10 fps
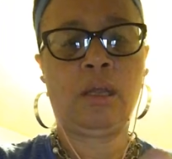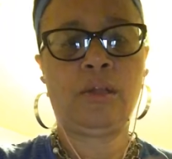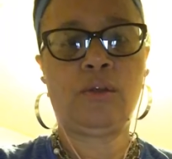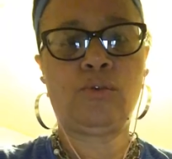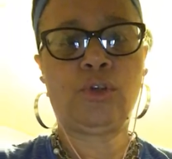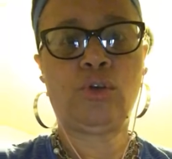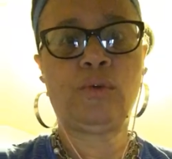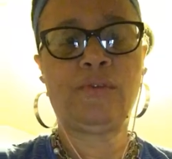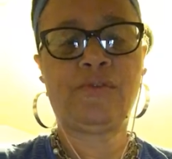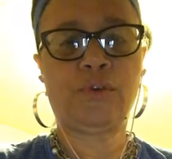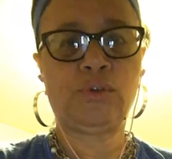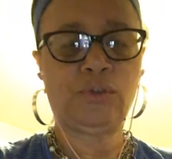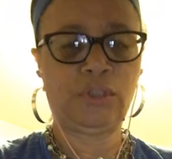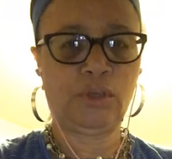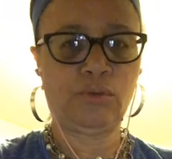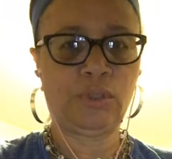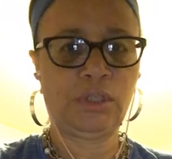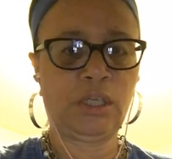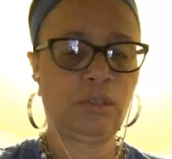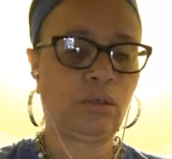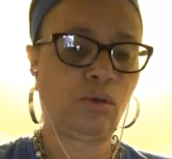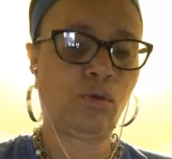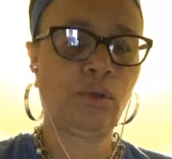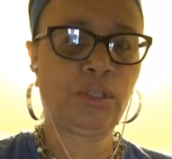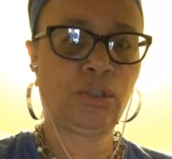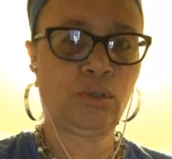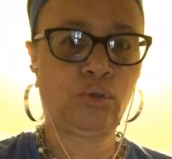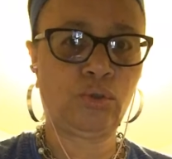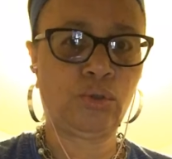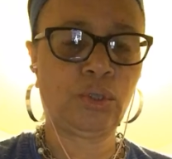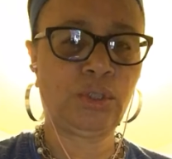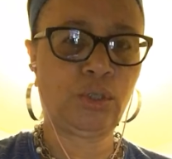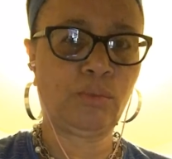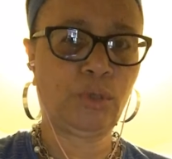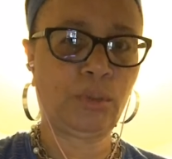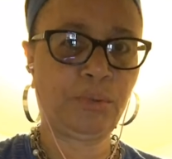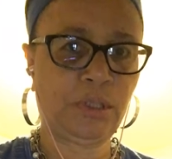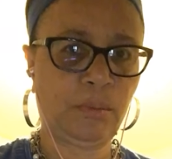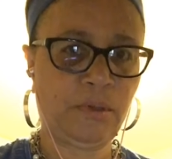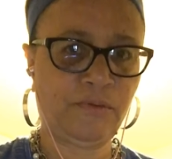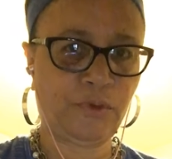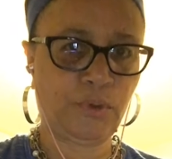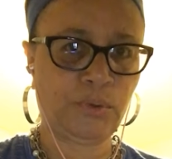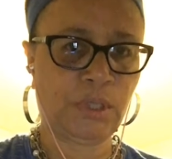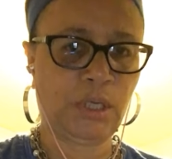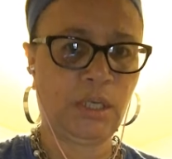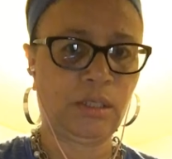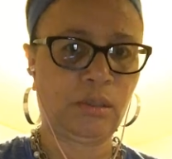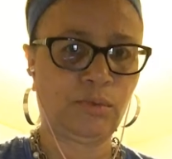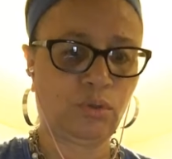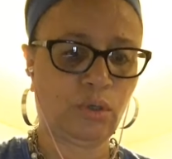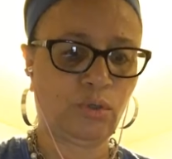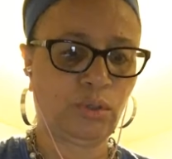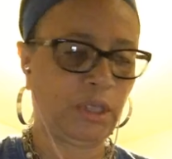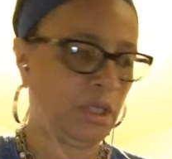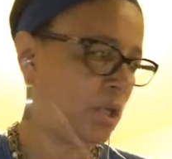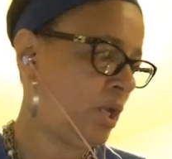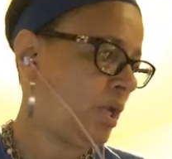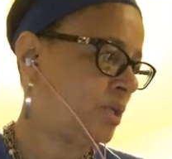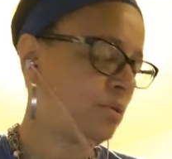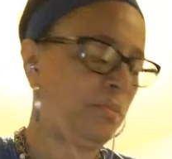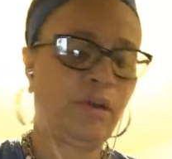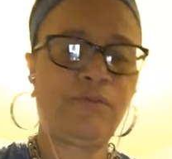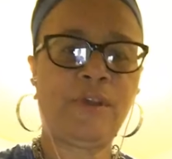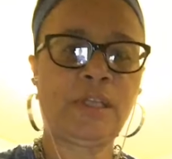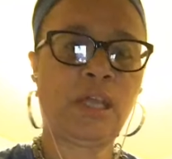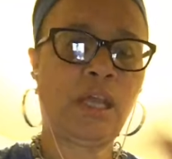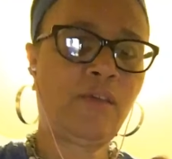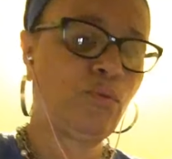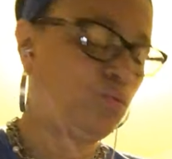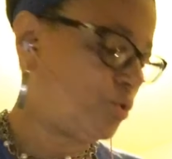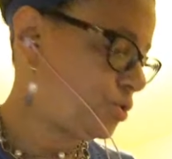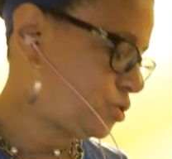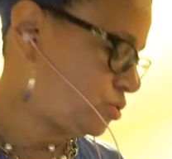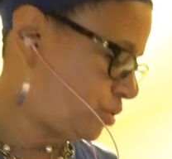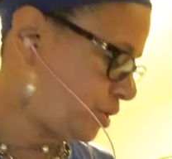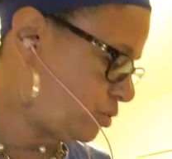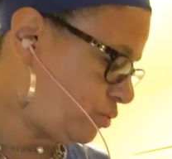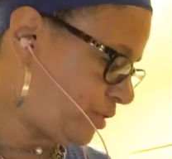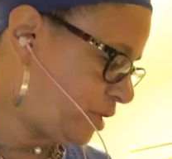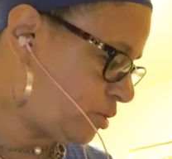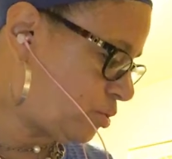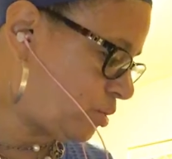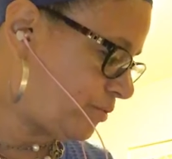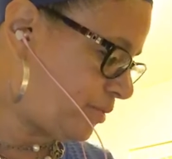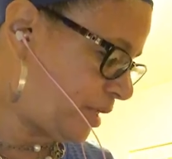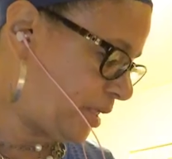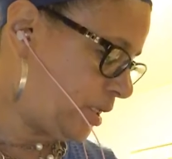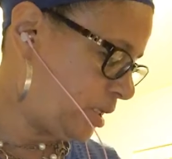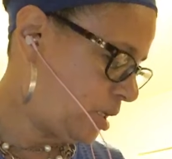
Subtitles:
They're going to go in first because they're going to take the longest to cook. So I'm going to put them in first and let them start cooking. As a matter of fact, I have the water started over here already,